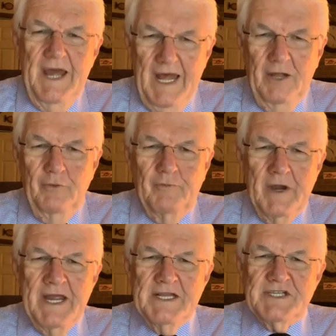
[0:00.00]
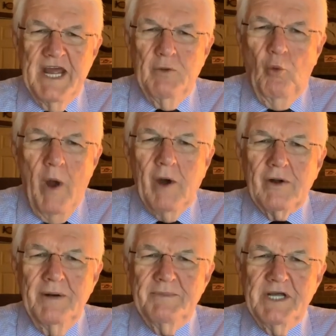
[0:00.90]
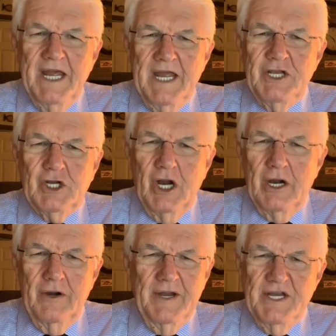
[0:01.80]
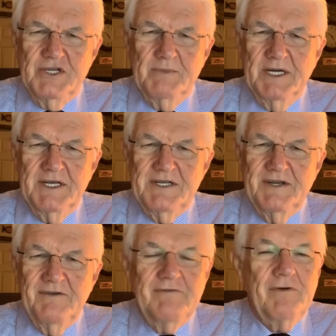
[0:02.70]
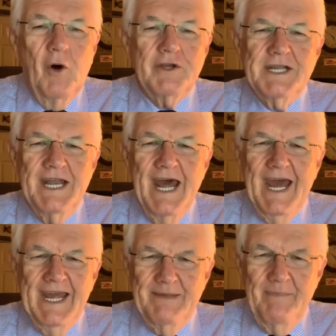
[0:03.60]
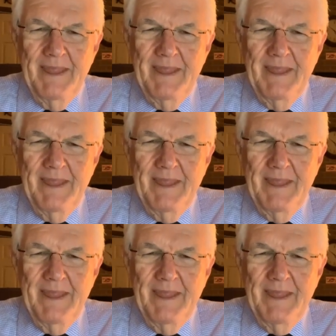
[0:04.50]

Hello, friends, and welcome to encouragement for today.